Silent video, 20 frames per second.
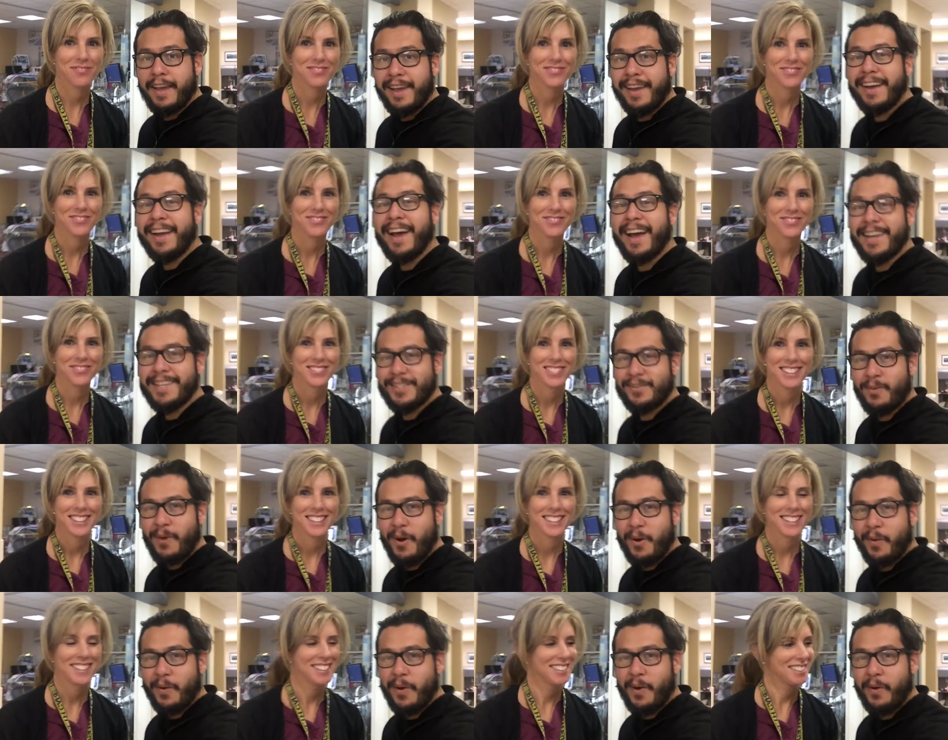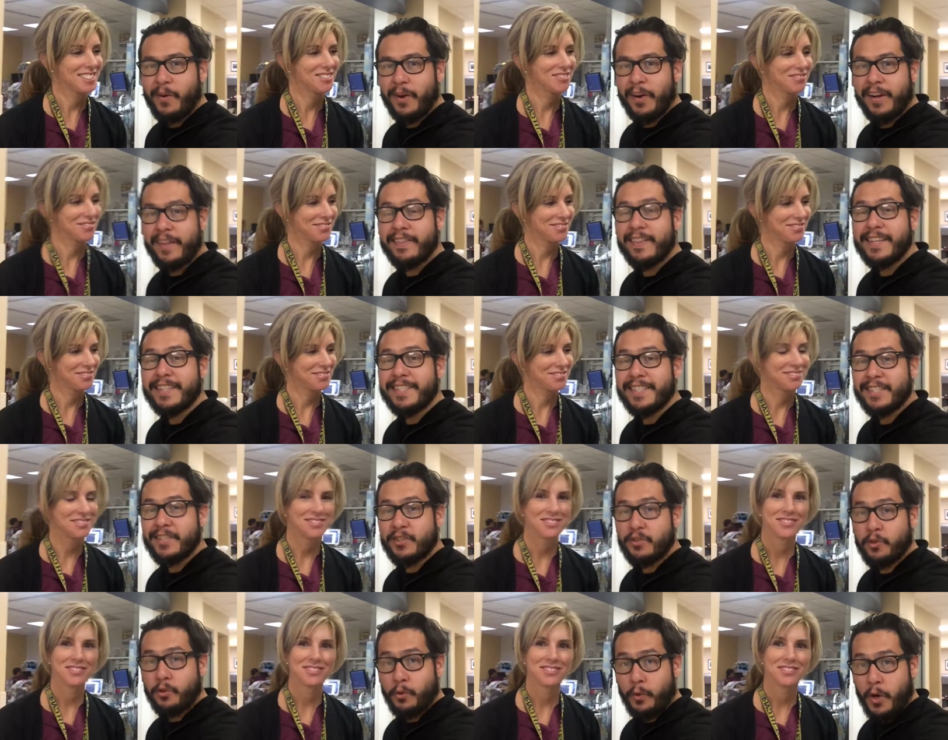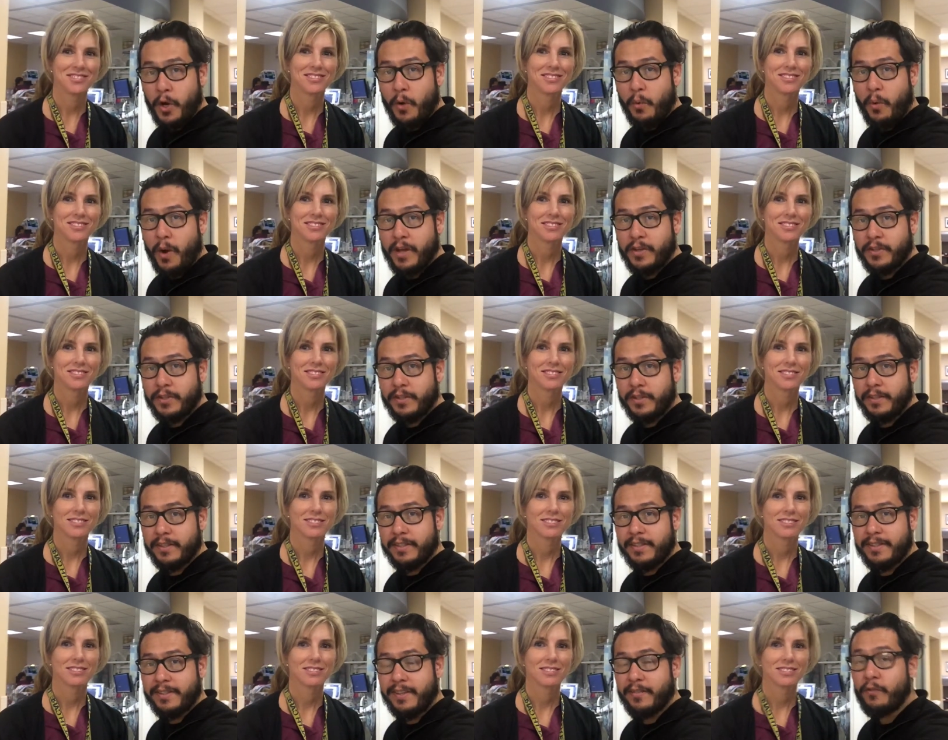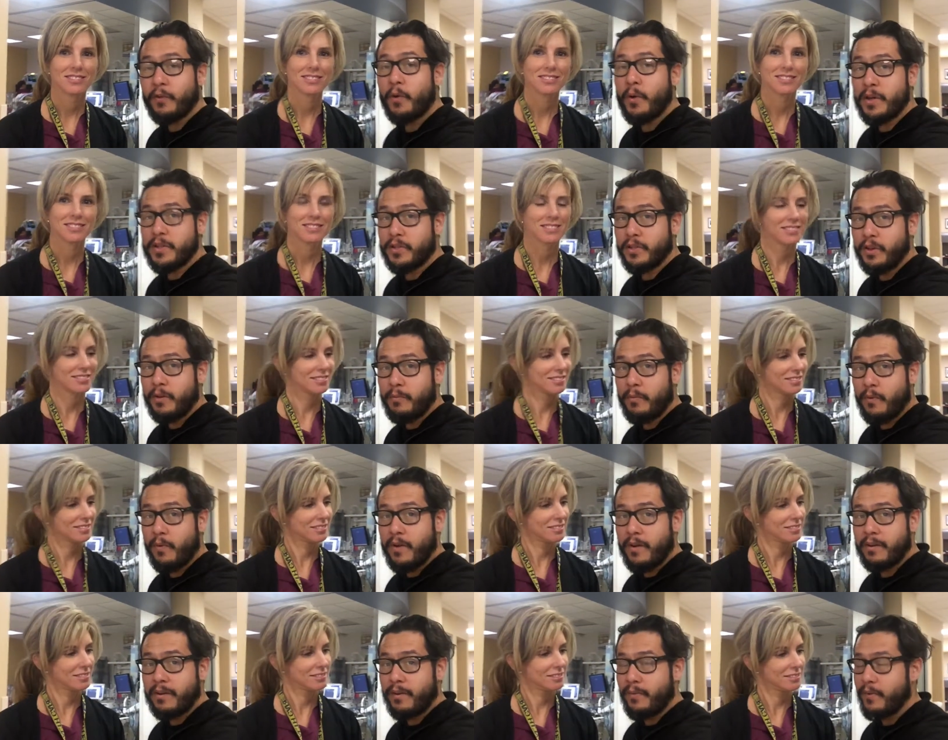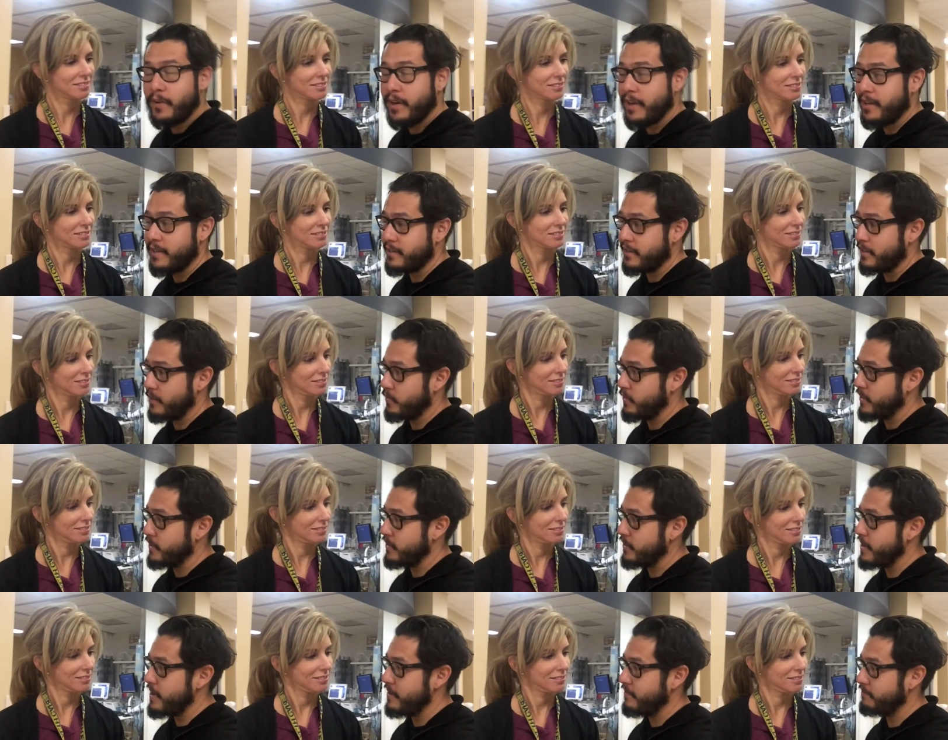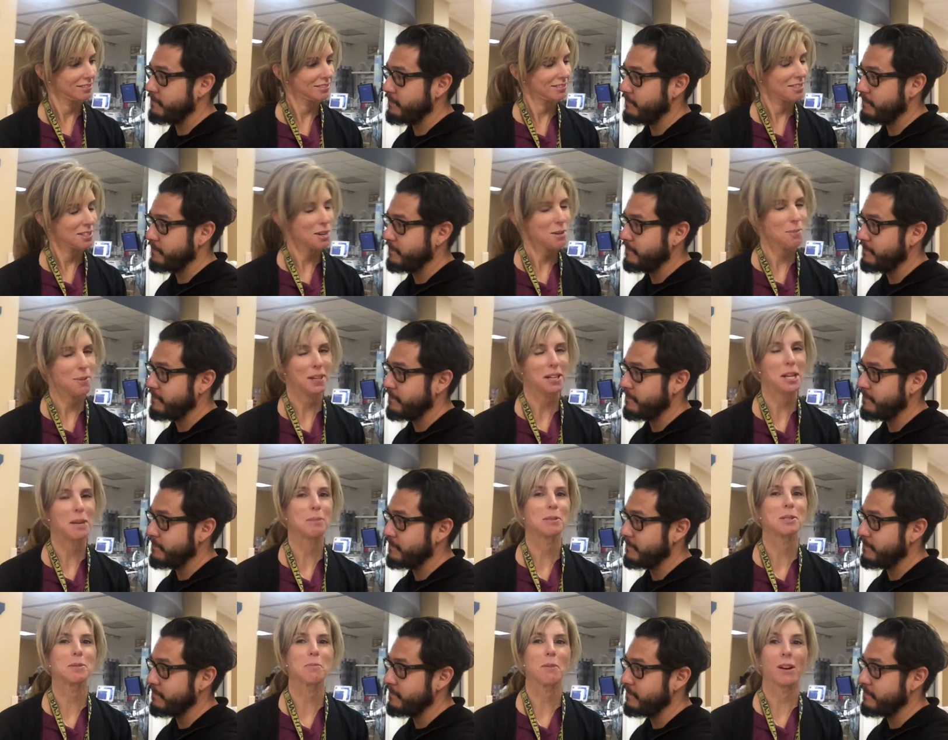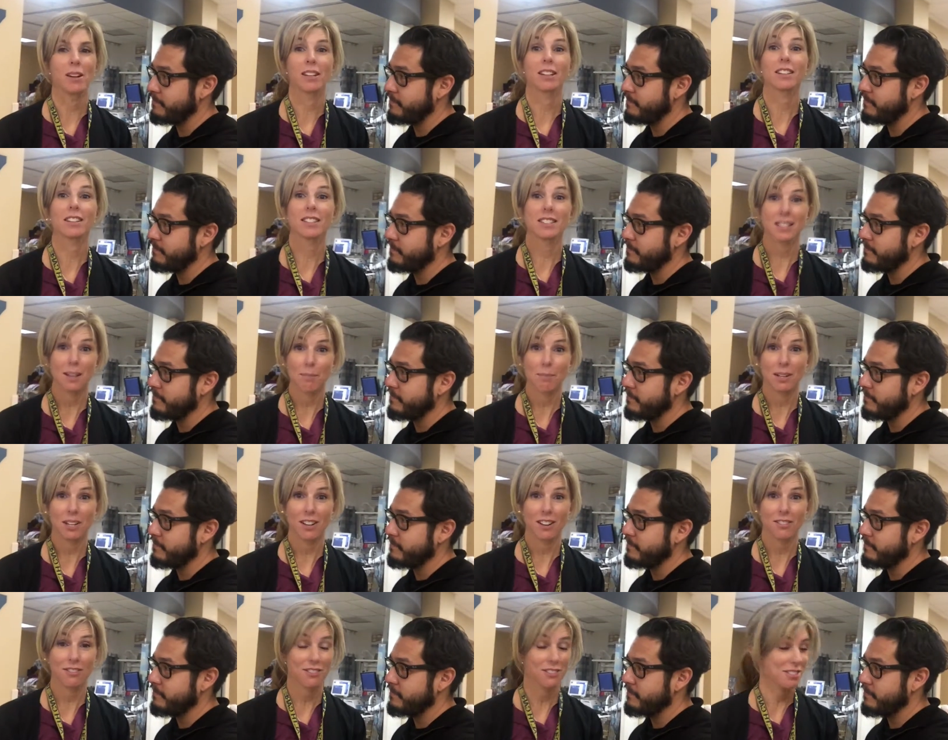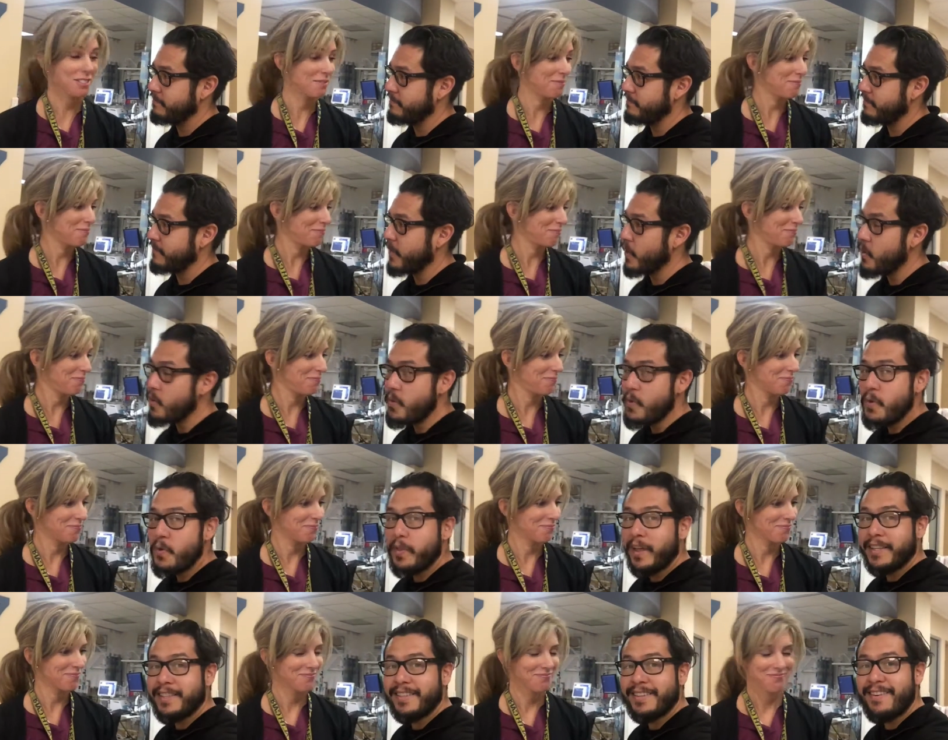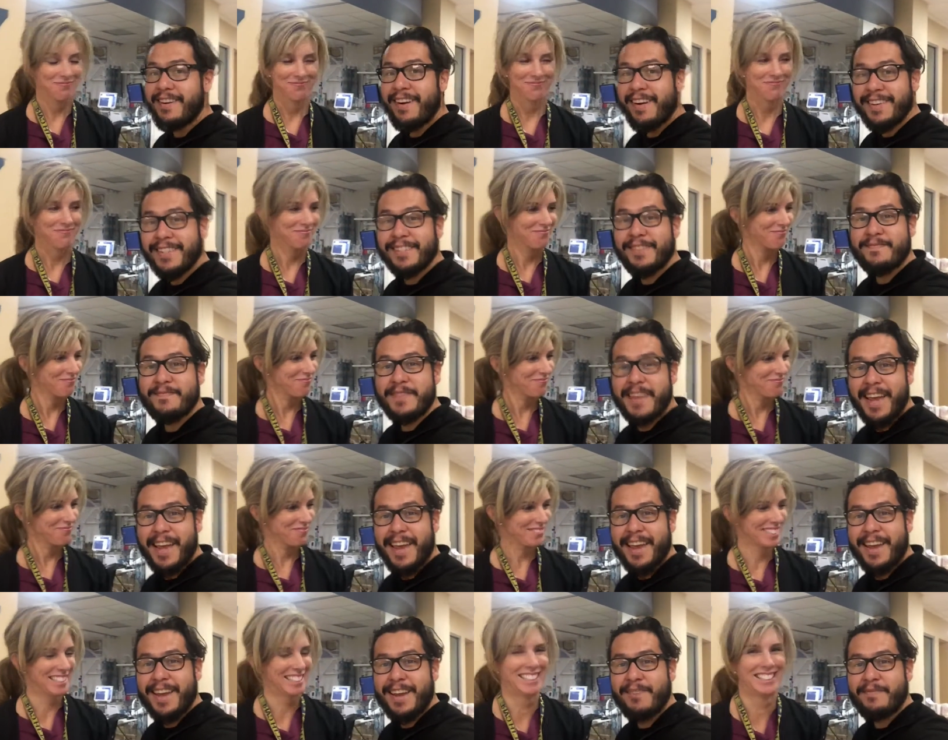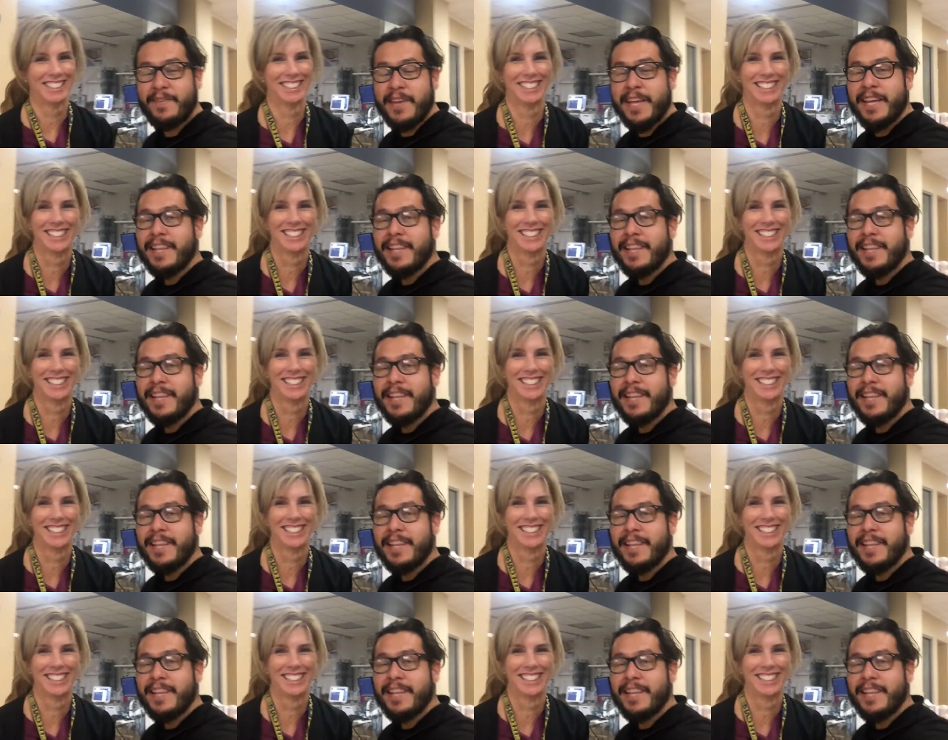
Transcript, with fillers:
Speaker 1: Hey guys, Noel Guerrero here, and this is three questions. For question number one, I want to ask you, what's your name? My name is Monica Stepanof. Oh, that's an awesome name.